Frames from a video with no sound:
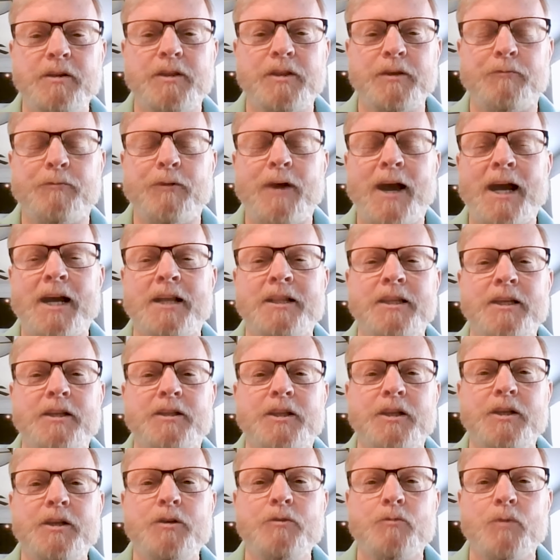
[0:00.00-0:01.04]
the fact that
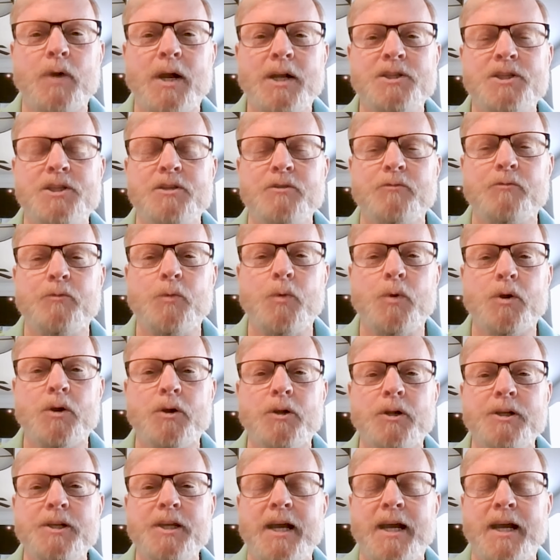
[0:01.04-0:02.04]
the rest of world